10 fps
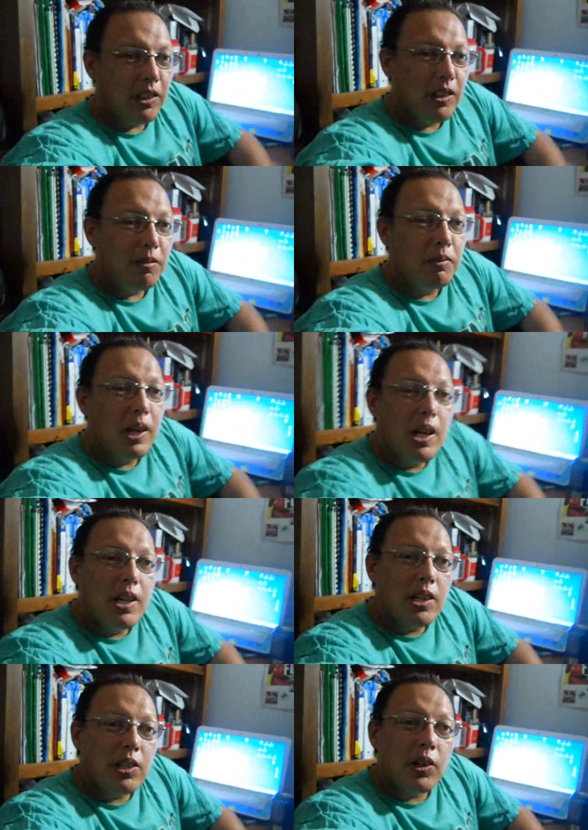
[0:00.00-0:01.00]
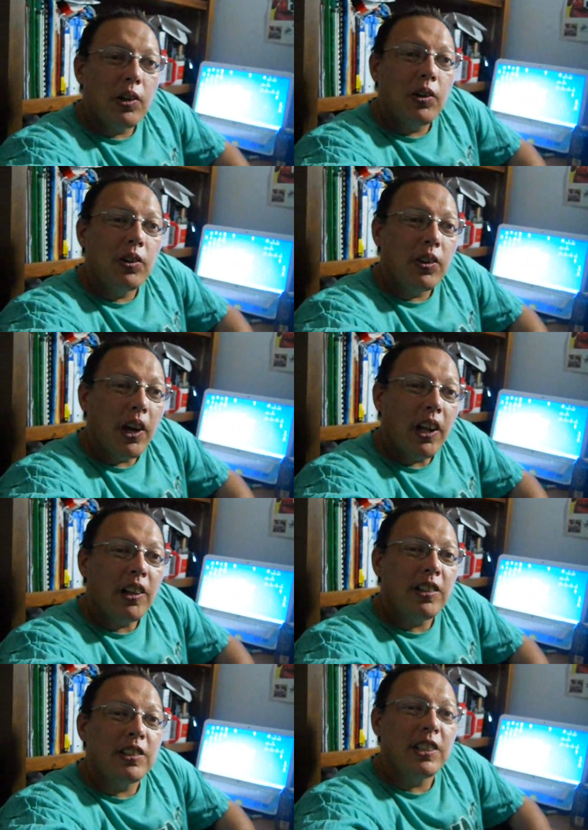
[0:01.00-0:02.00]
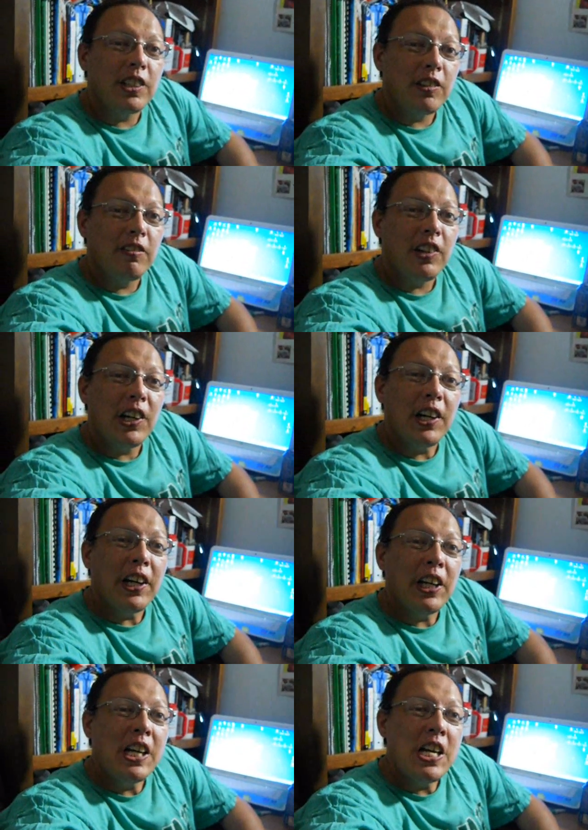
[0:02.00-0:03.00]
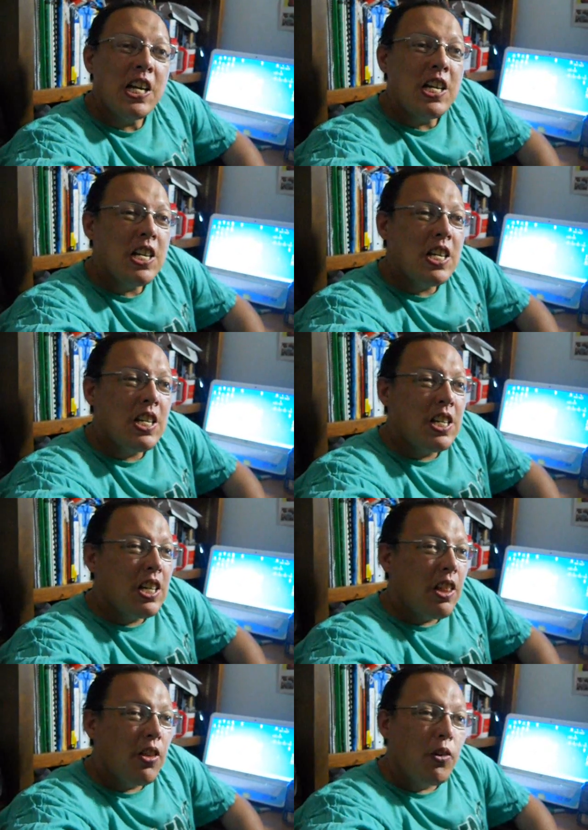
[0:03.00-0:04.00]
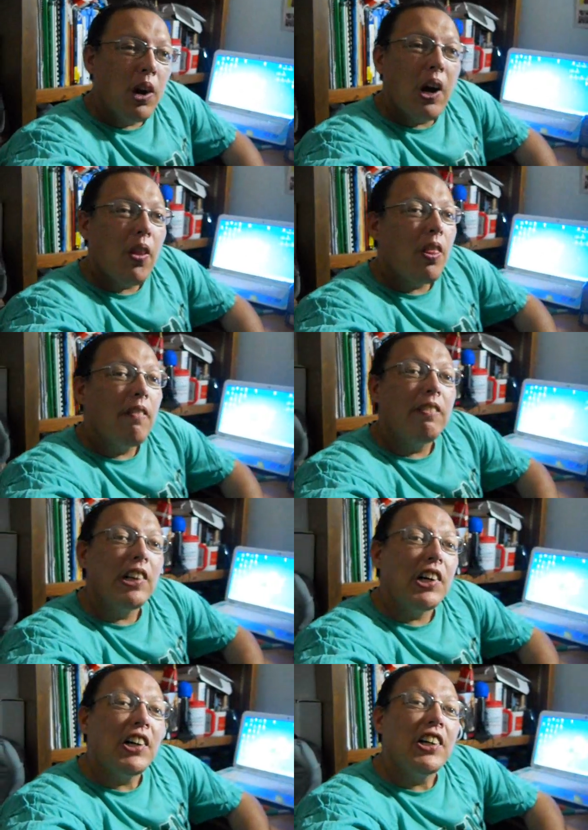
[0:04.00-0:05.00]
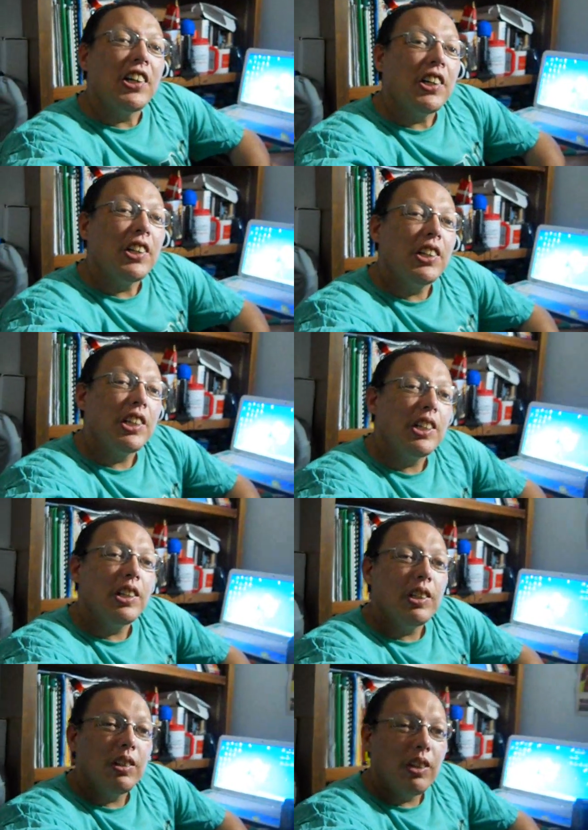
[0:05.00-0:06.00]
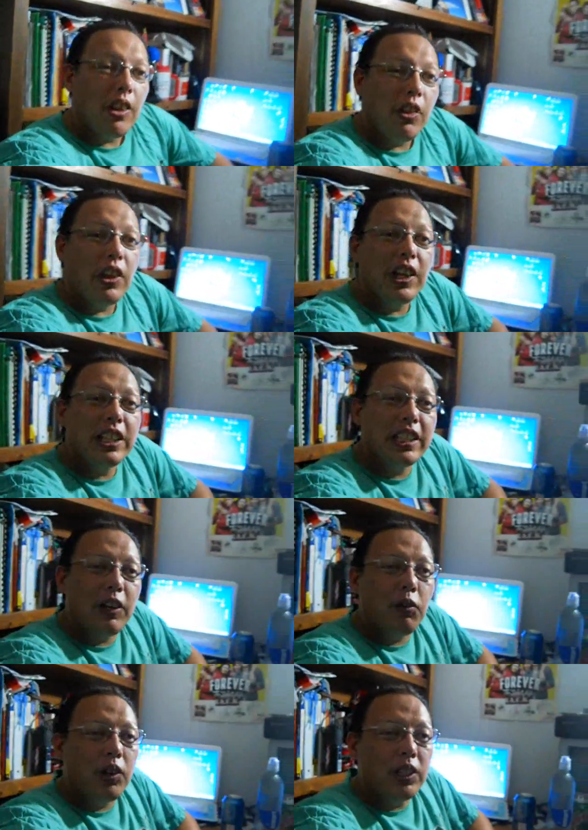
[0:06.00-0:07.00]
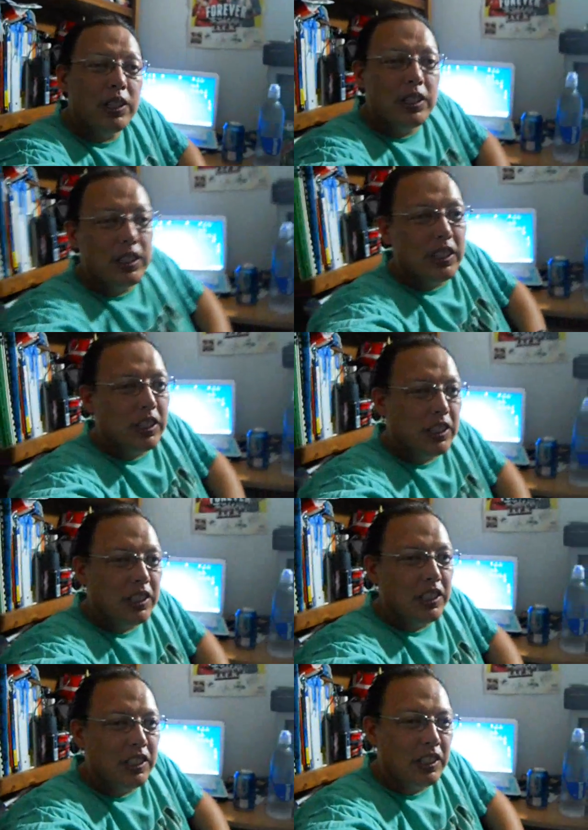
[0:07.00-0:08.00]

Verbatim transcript: home, so that'll signify throughout the vlog things I wanted to